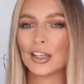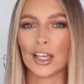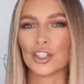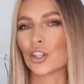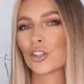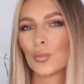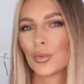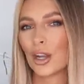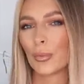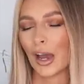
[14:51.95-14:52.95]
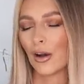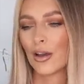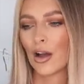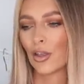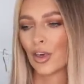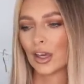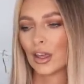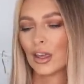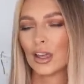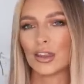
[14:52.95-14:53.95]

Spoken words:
There's just something about it. I think